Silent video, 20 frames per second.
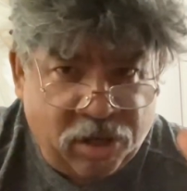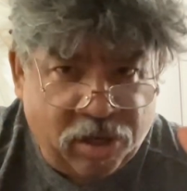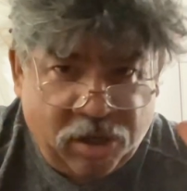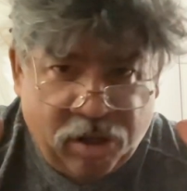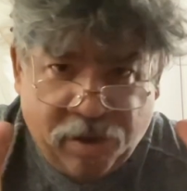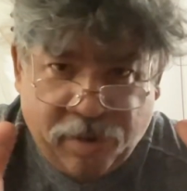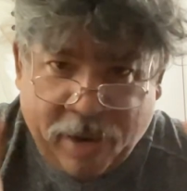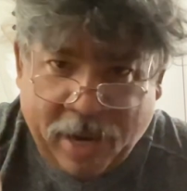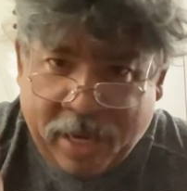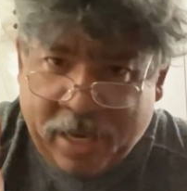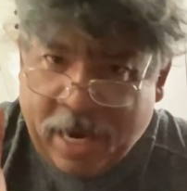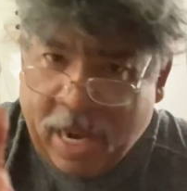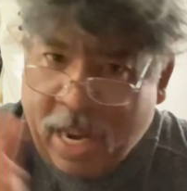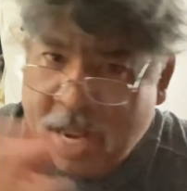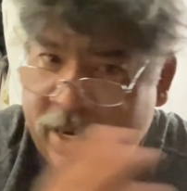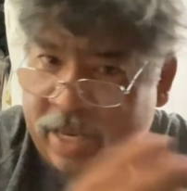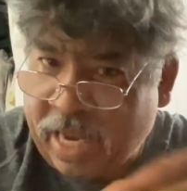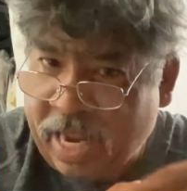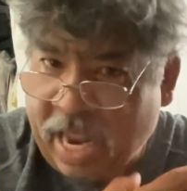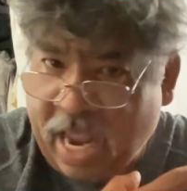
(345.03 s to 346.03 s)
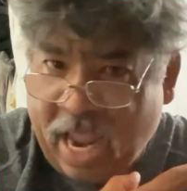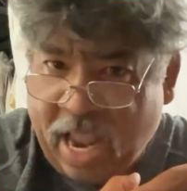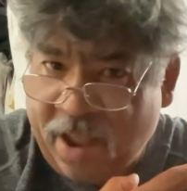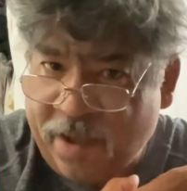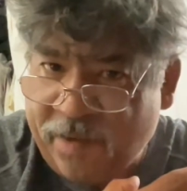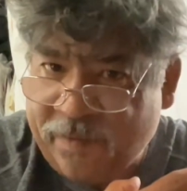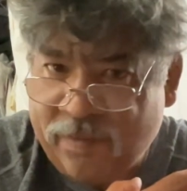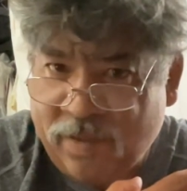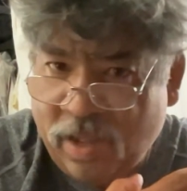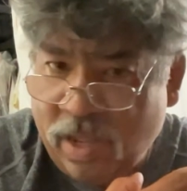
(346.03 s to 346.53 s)
Right now they
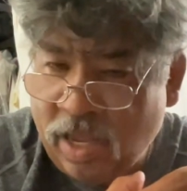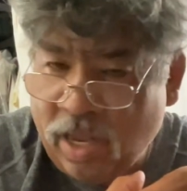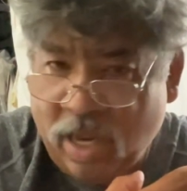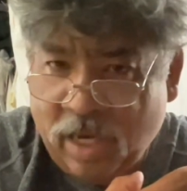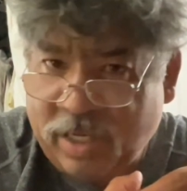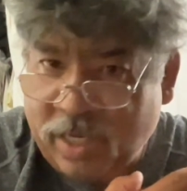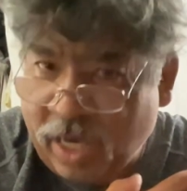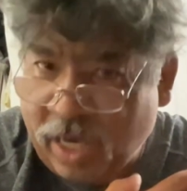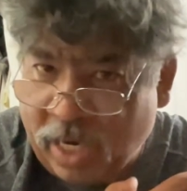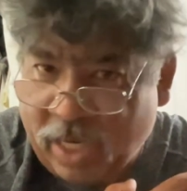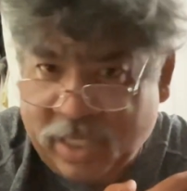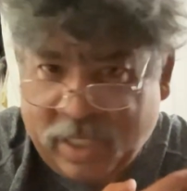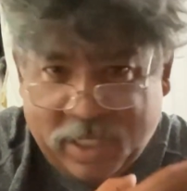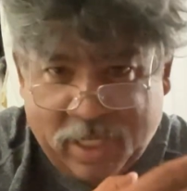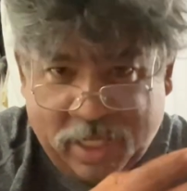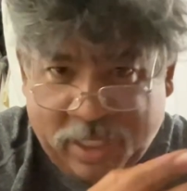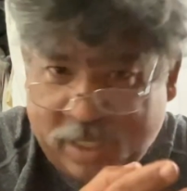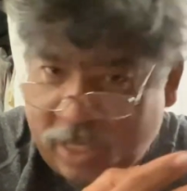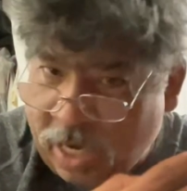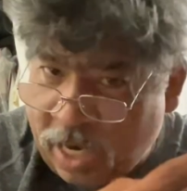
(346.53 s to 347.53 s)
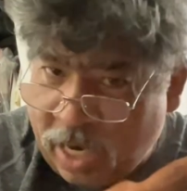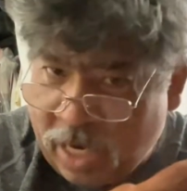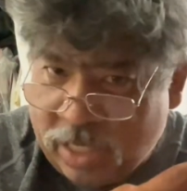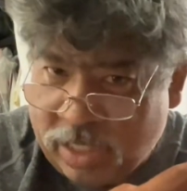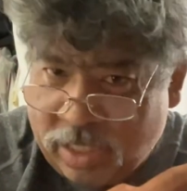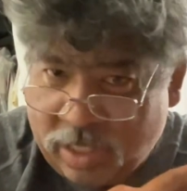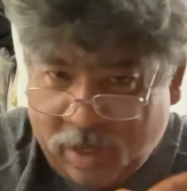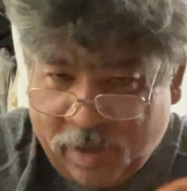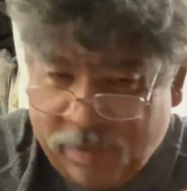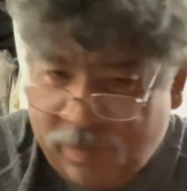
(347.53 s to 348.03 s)
have tons and
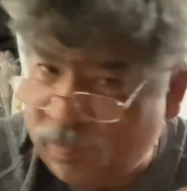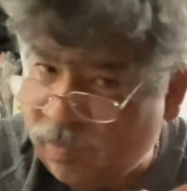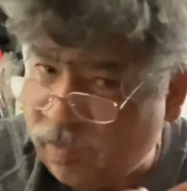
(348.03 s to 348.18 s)
tons of